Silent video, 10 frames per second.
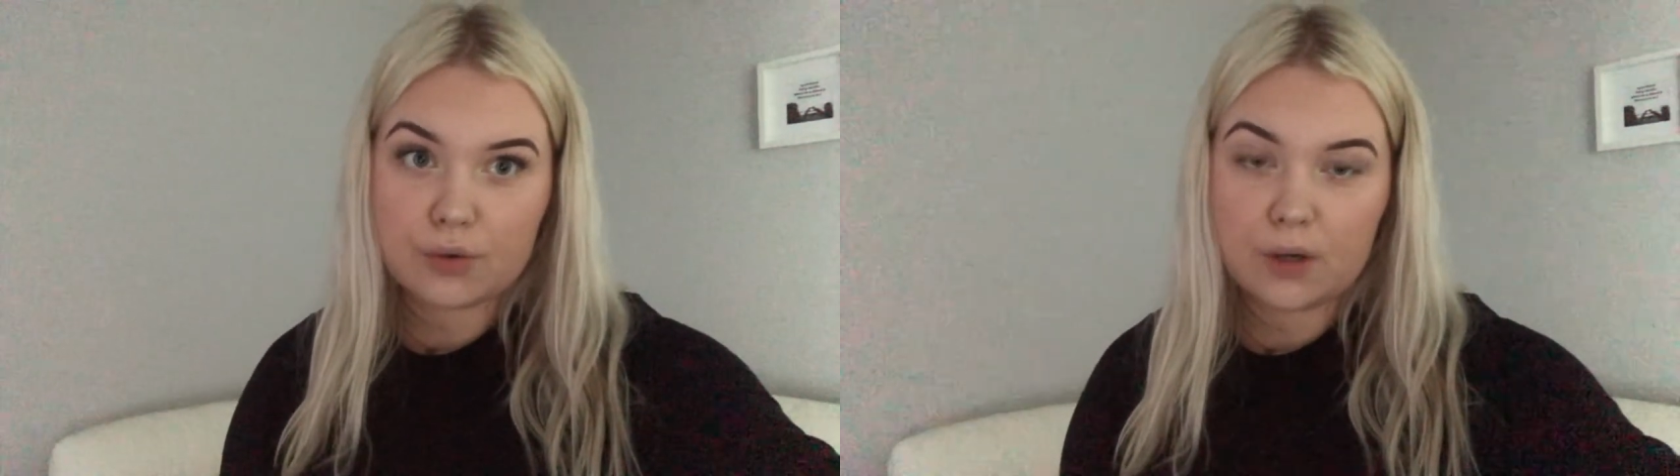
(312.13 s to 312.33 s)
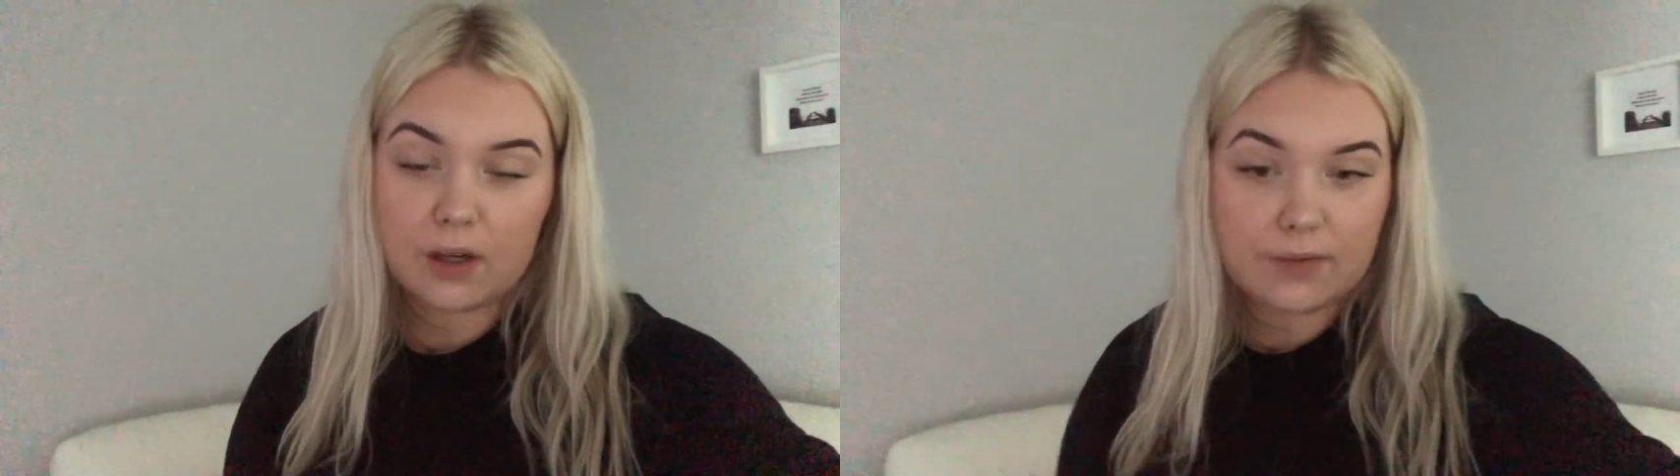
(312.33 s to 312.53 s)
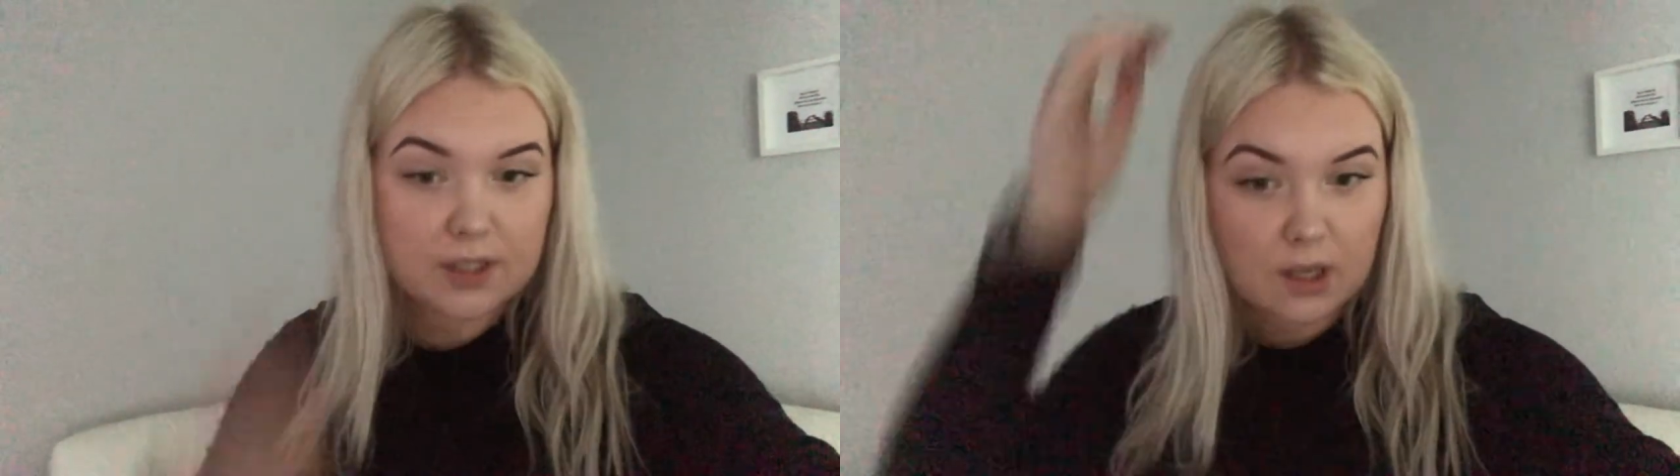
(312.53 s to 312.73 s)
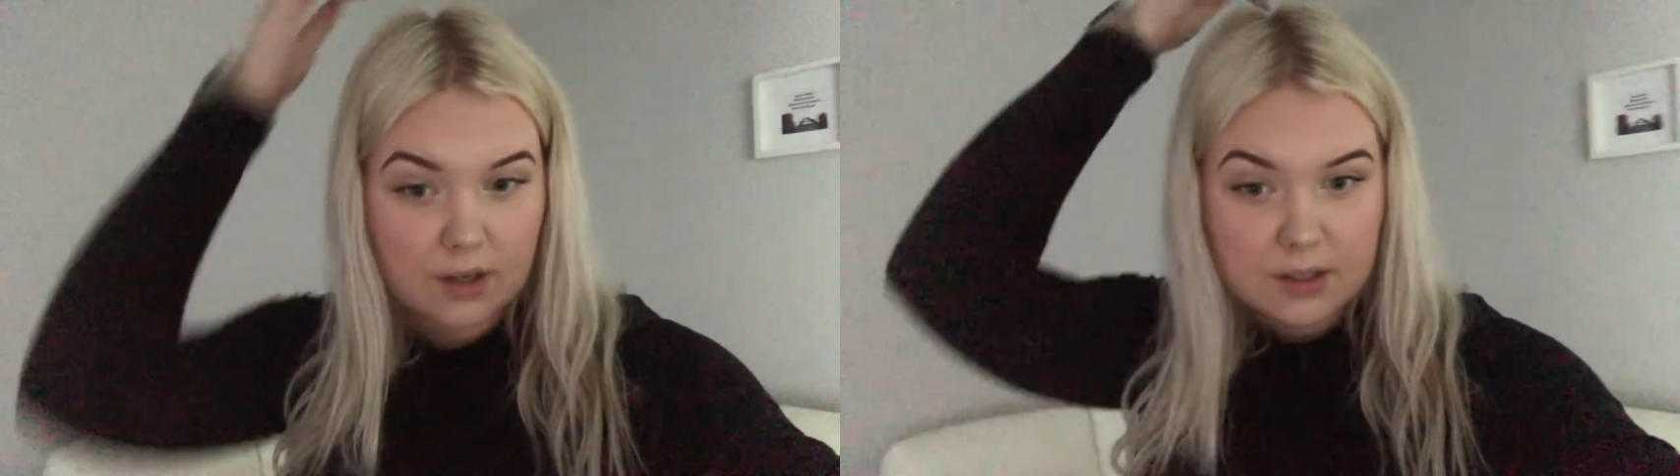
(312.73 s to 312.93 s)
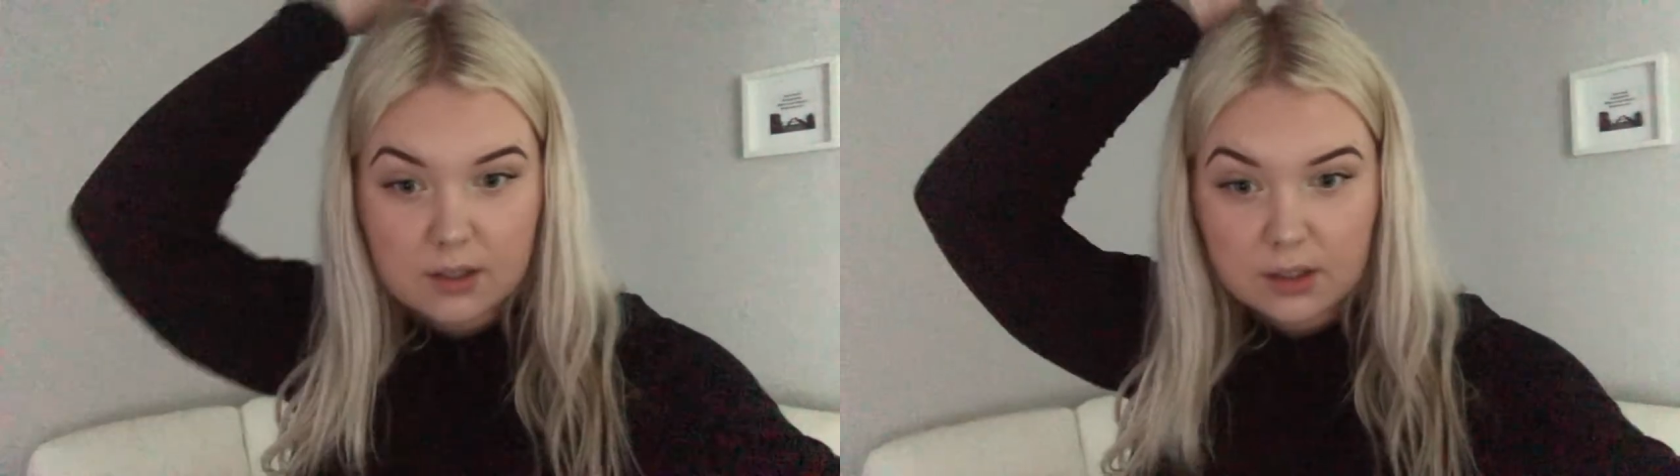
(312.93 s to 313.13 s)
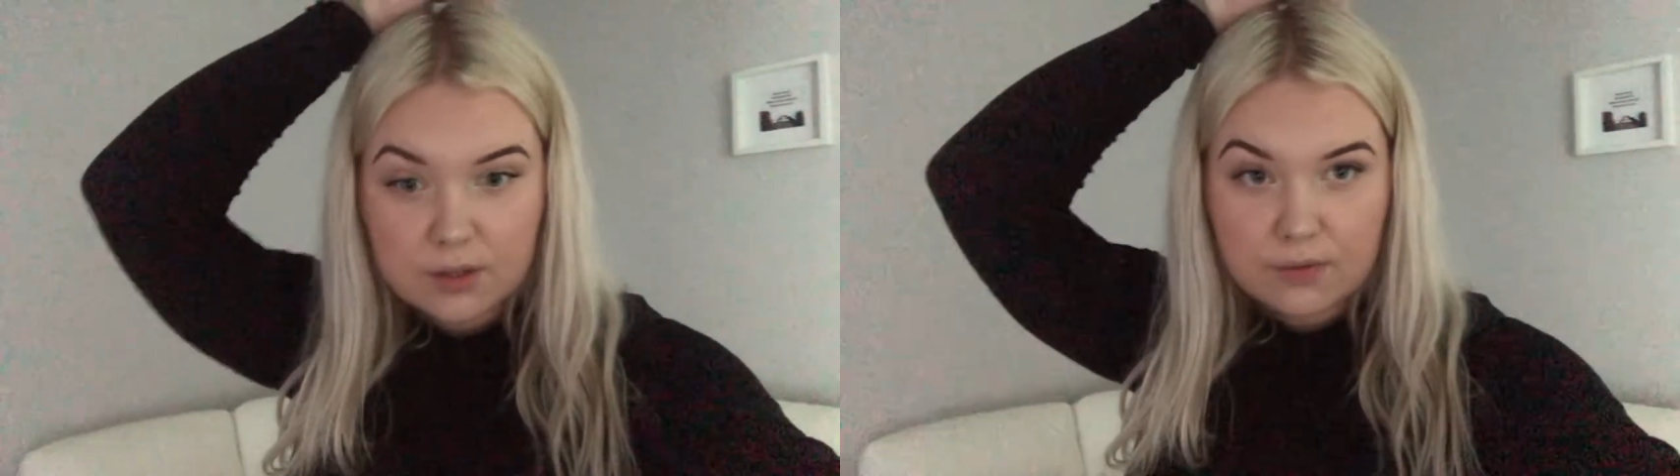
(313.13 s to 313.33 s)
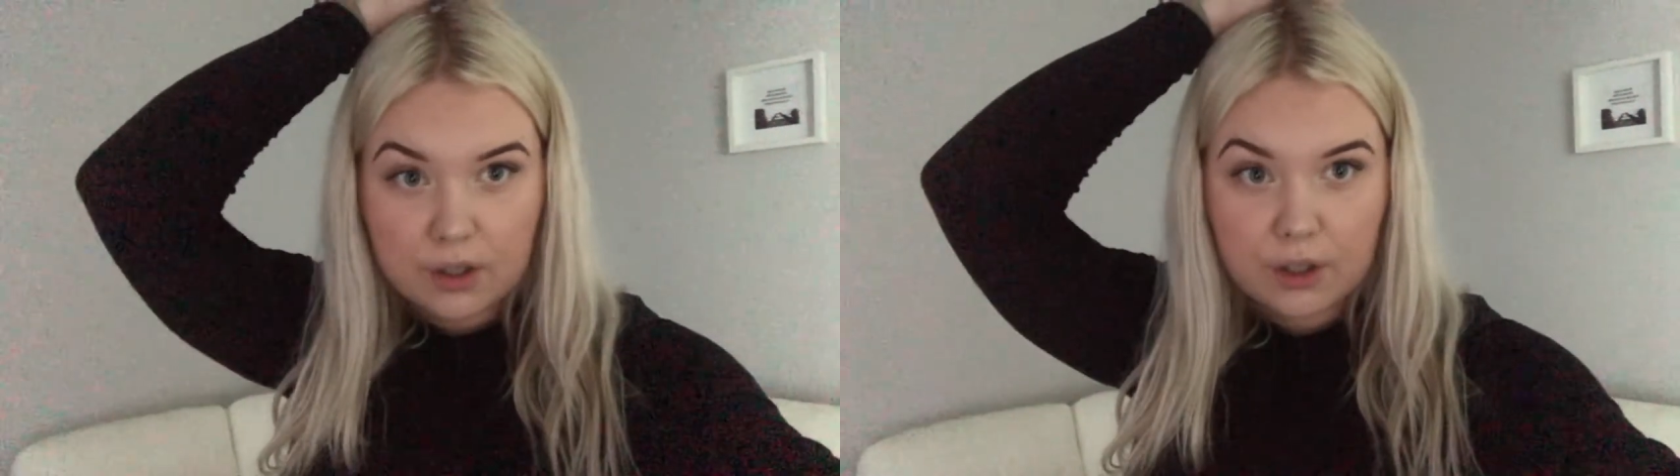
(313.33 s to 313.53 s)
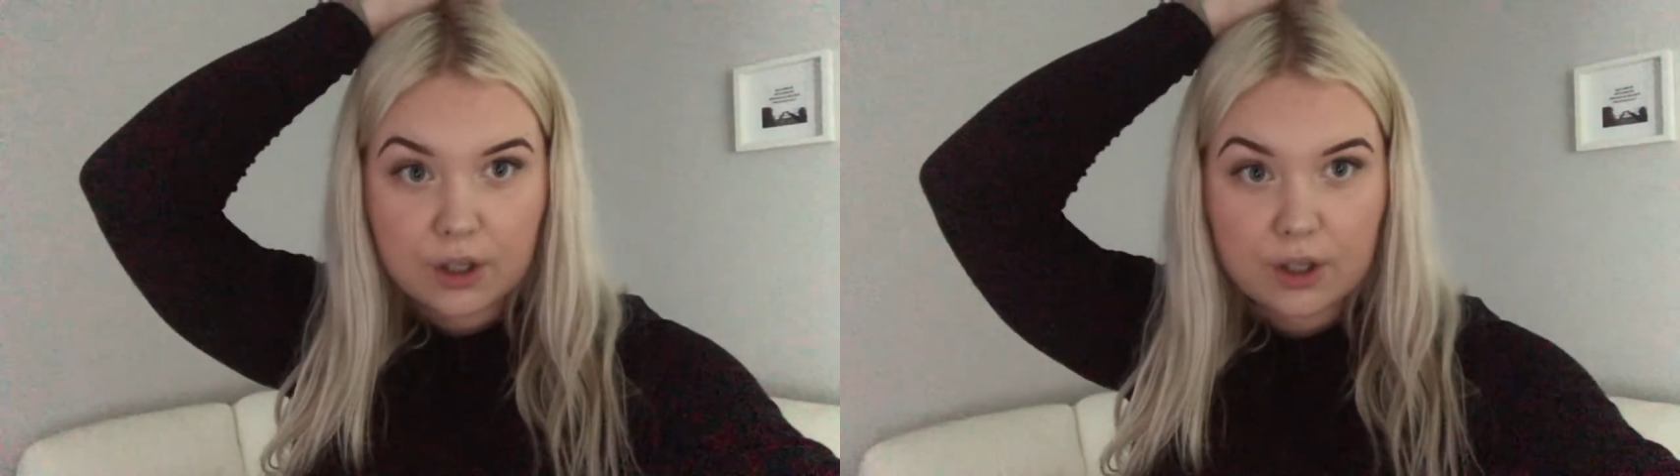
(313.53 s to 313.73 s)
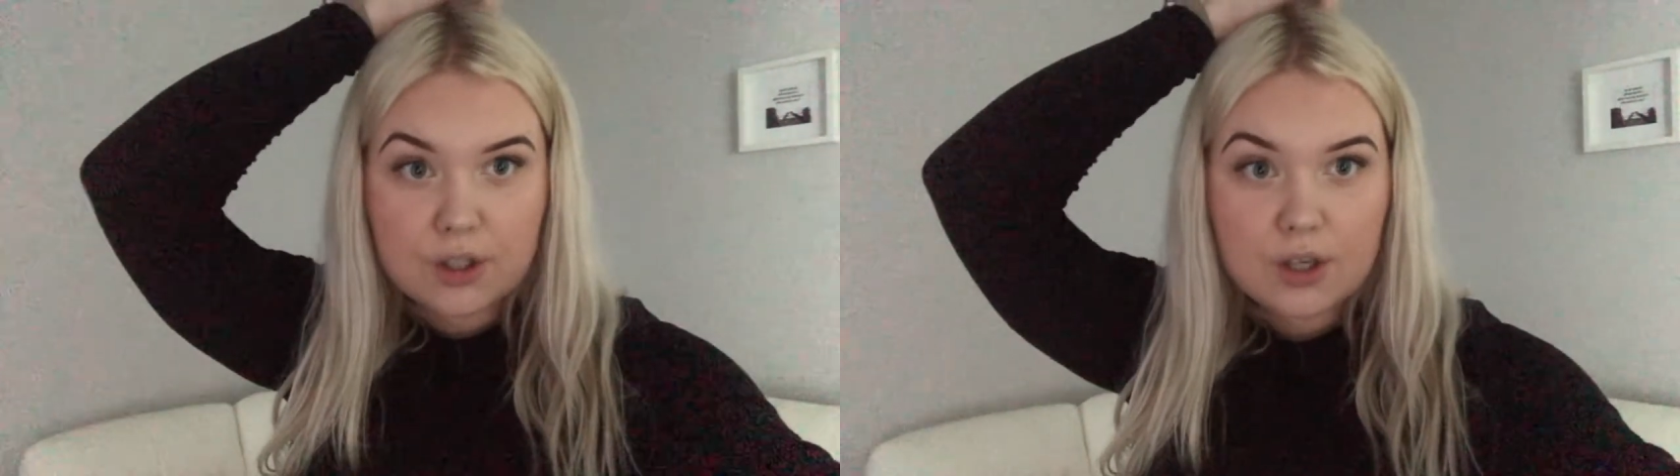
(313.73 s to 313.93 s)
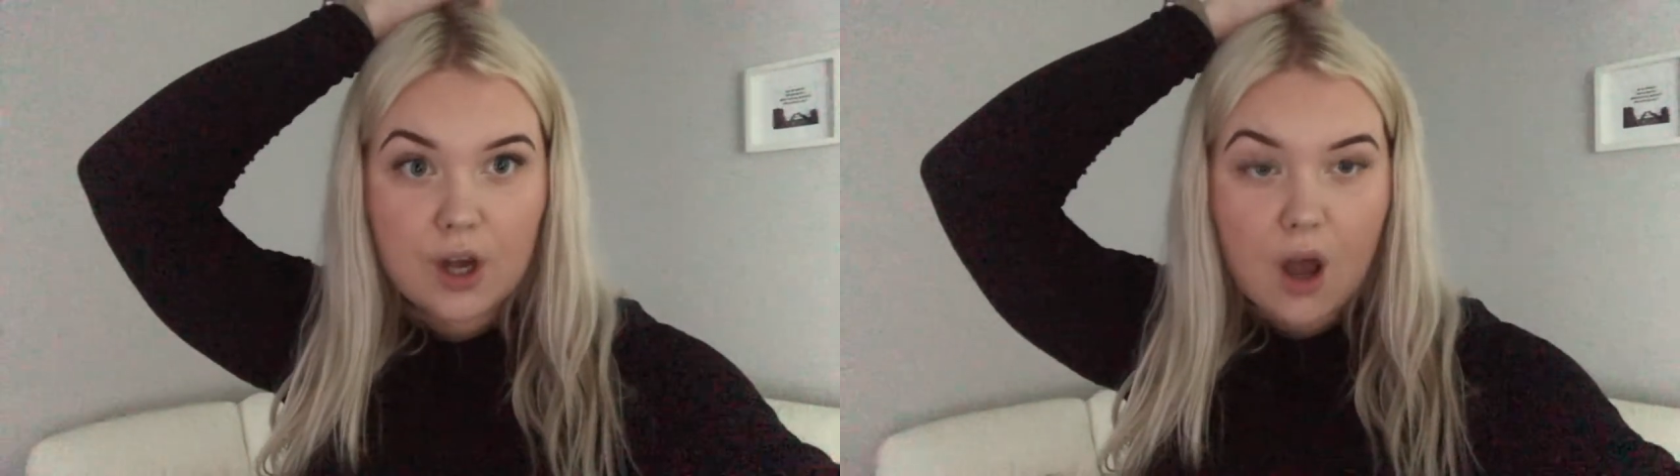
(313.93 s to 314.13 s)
I love his dancing, it's really good.